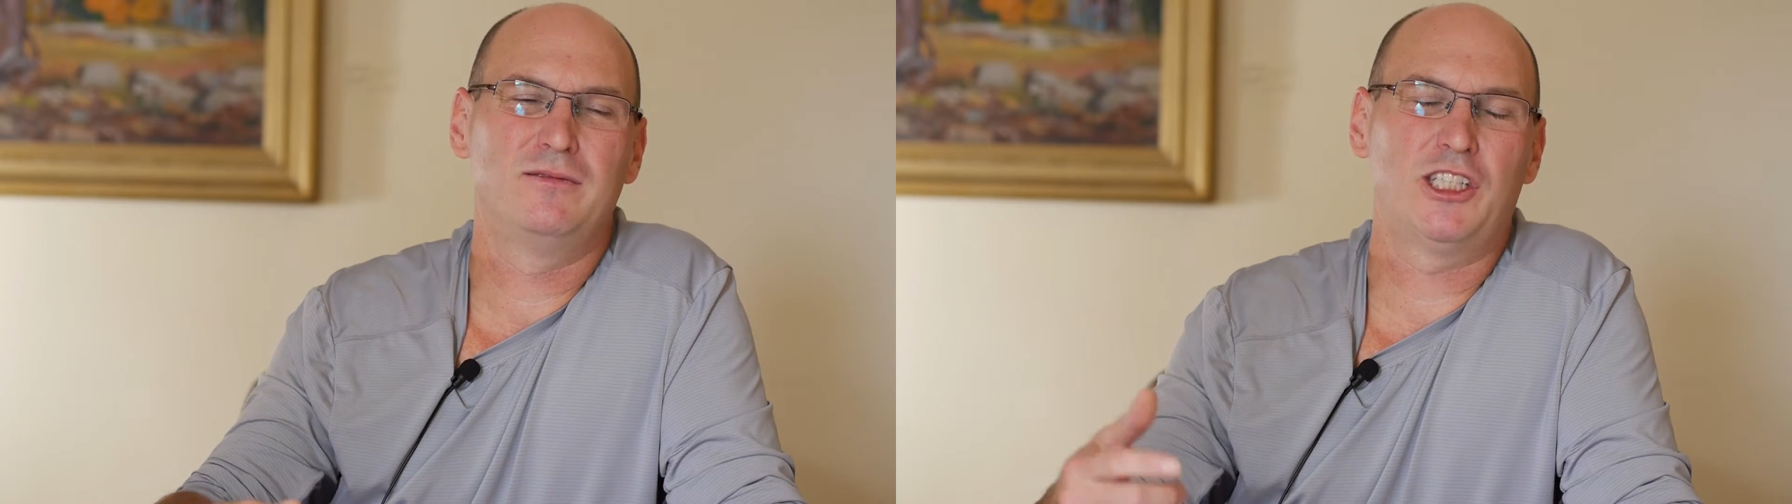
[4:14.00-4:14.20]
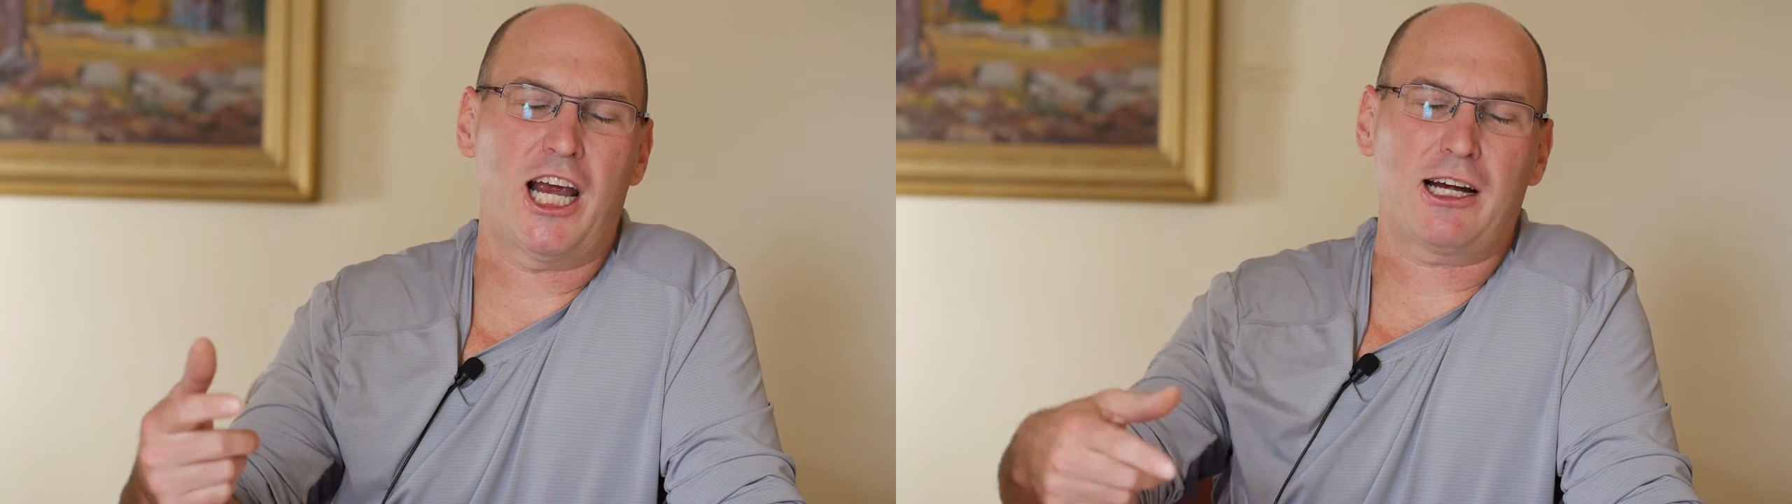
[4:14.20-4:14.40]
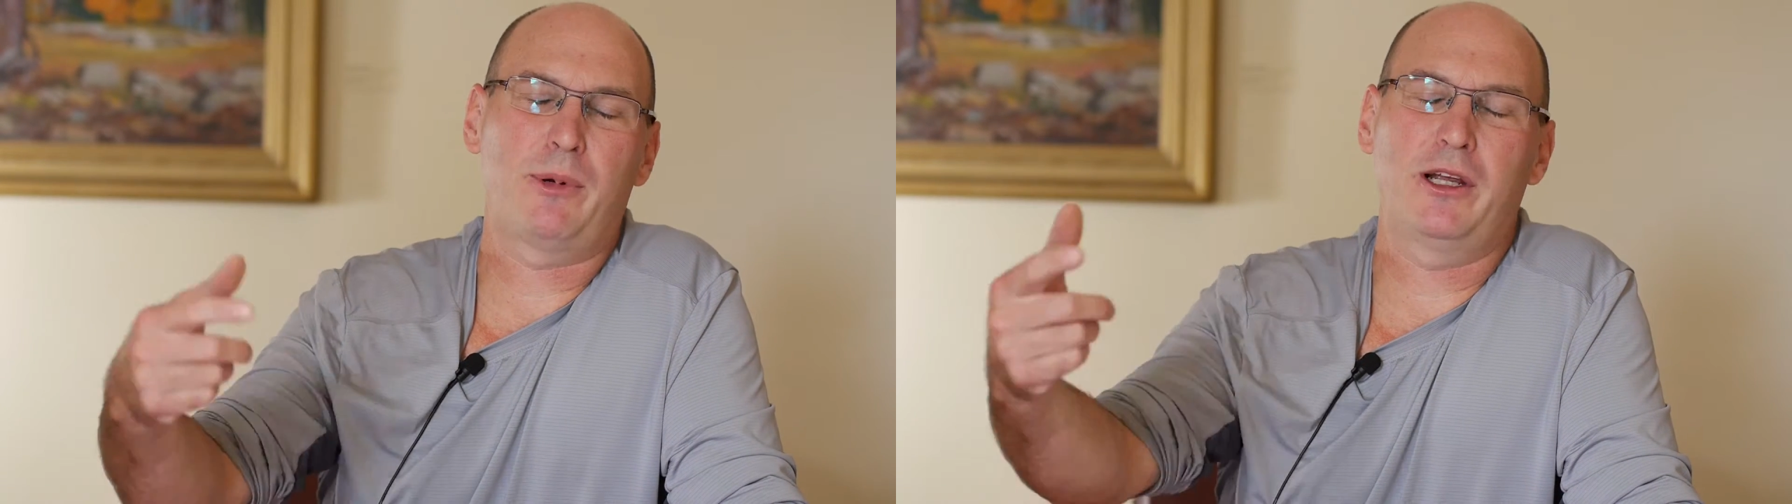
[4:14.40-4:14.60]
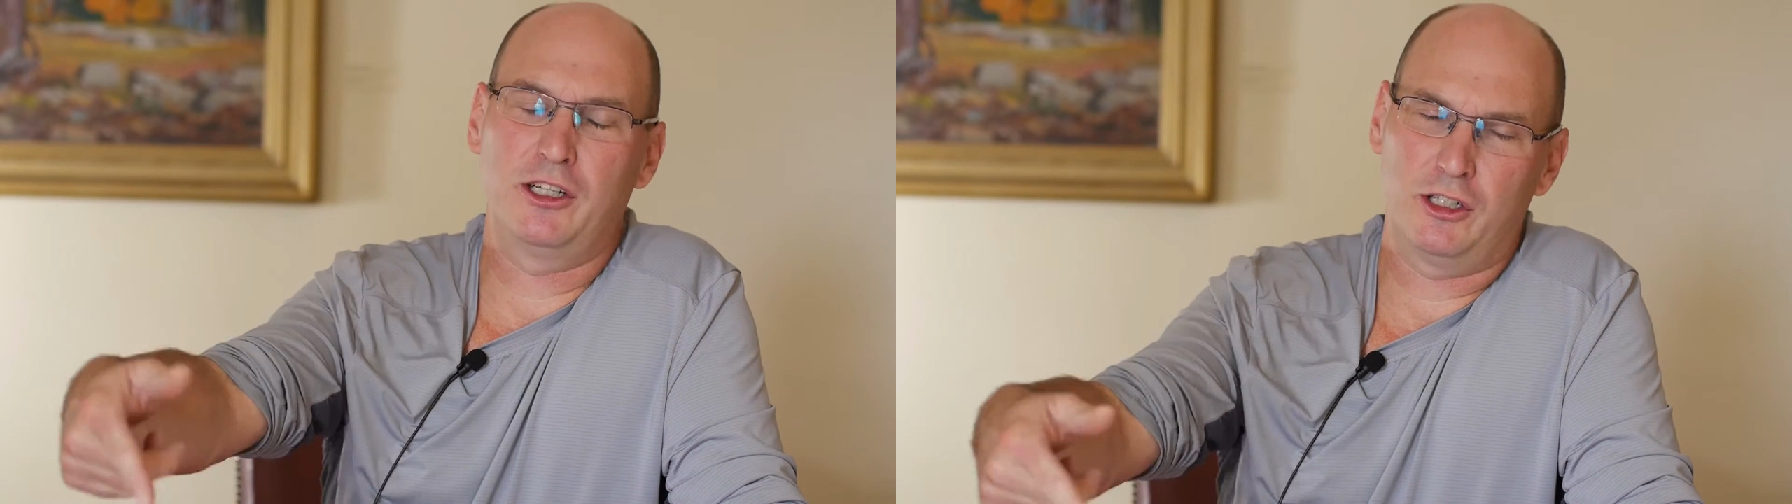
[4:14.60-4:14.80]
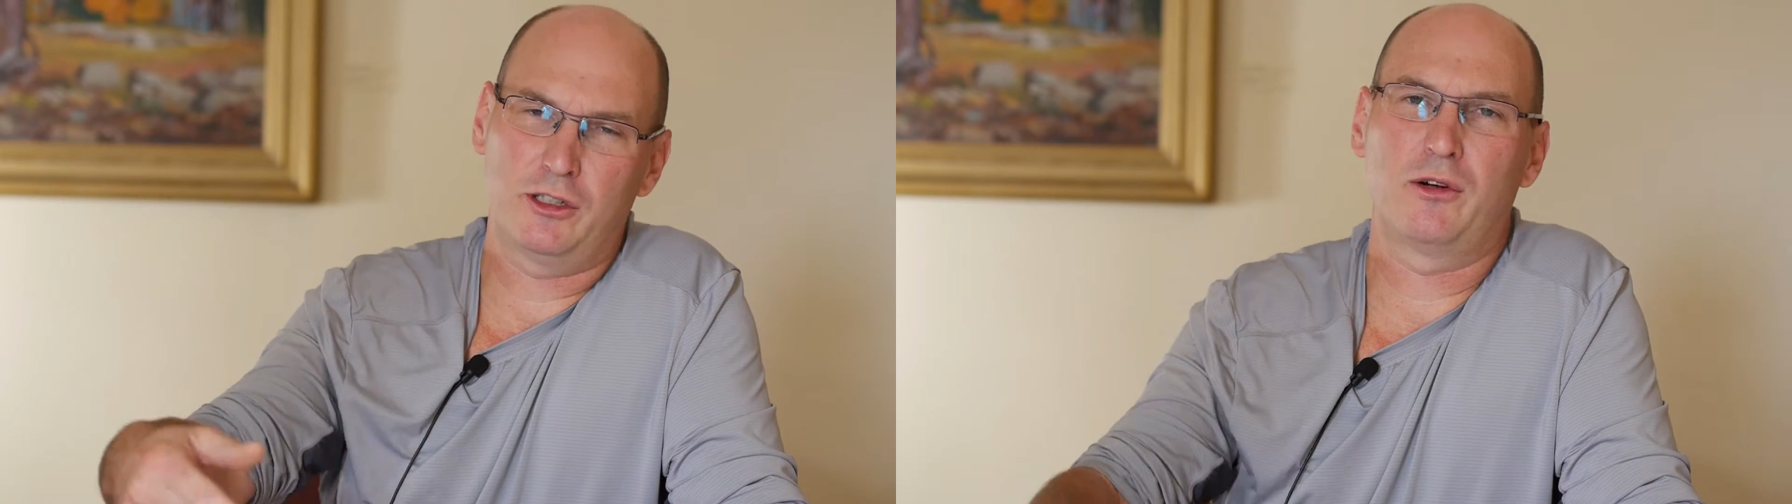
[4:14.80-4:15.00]
Jack
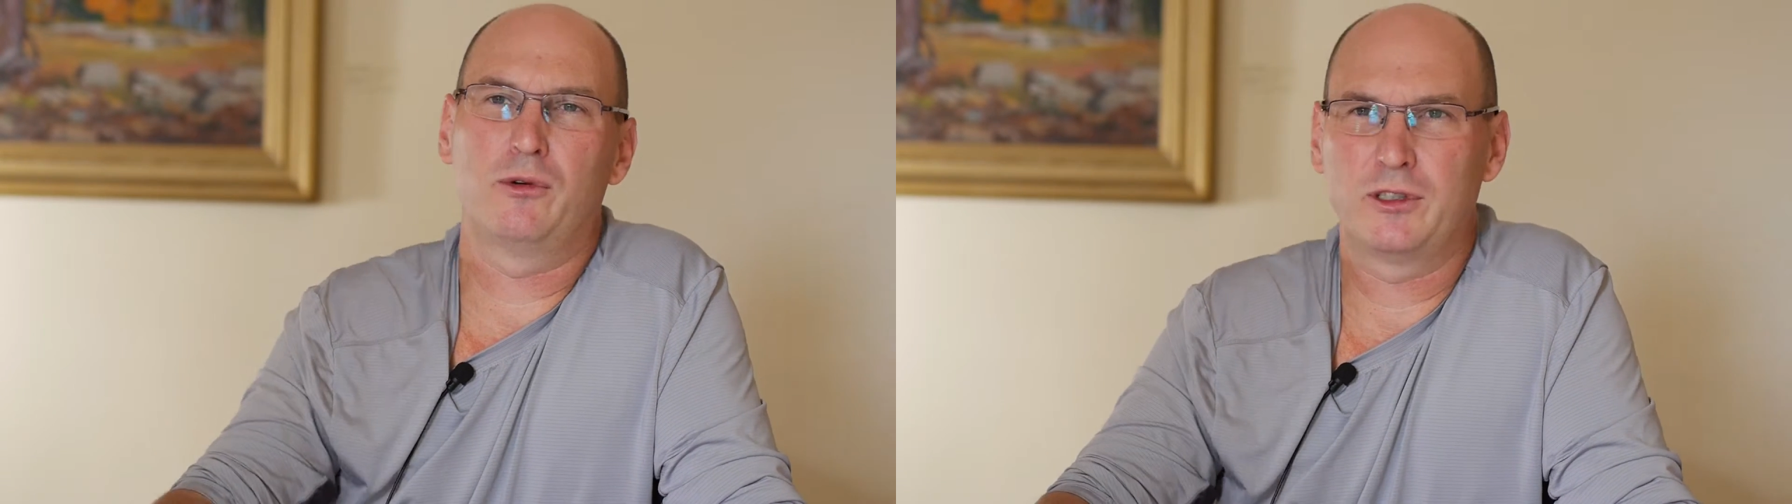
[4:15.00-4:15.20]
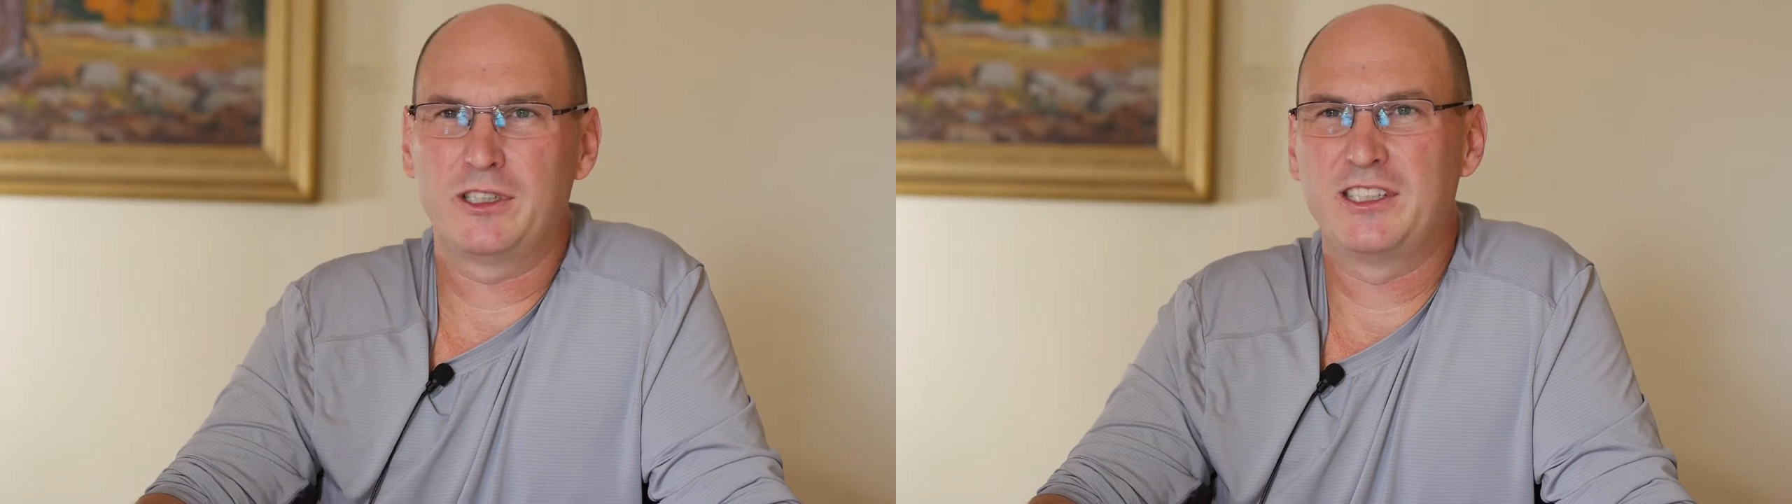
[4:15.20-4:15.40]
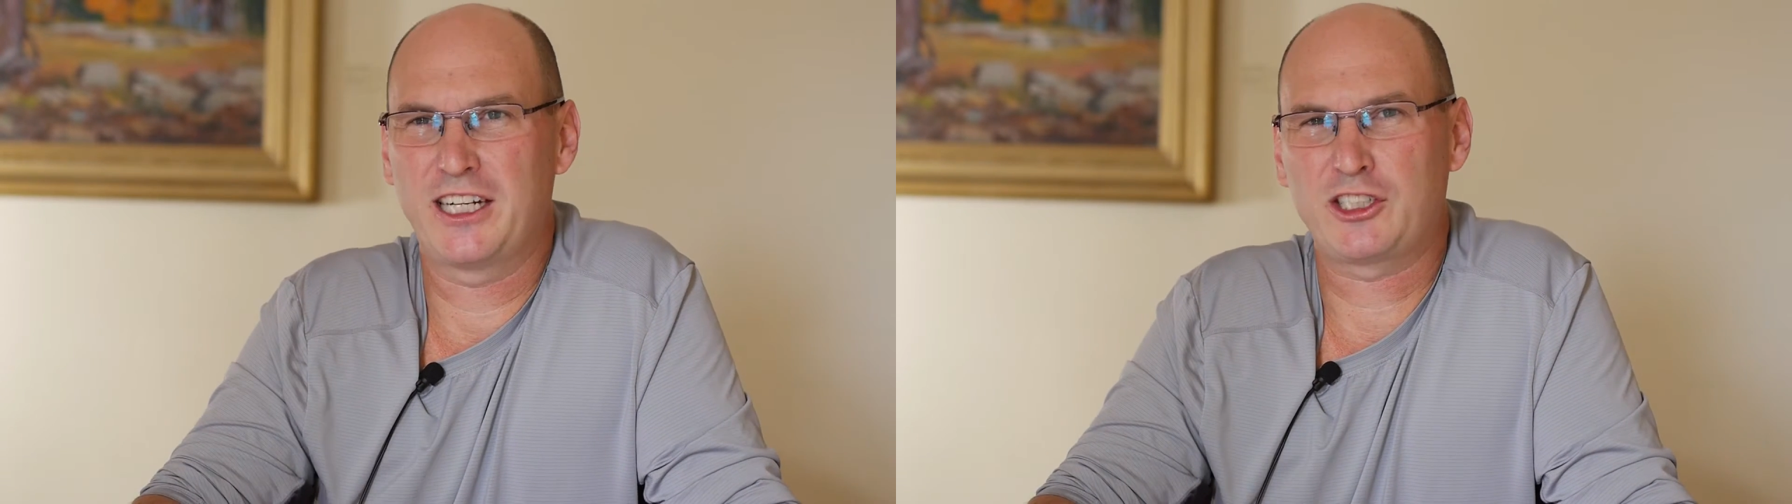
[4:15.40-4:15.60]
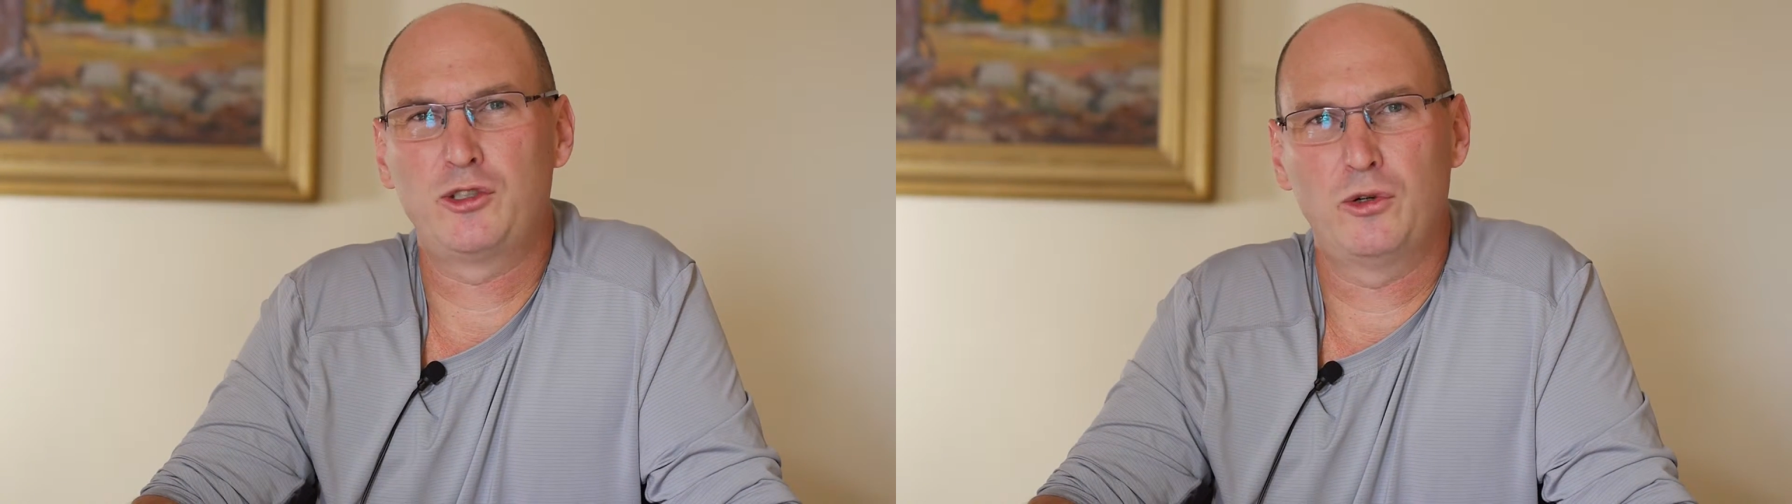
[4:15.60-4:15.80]
Pinder, that was next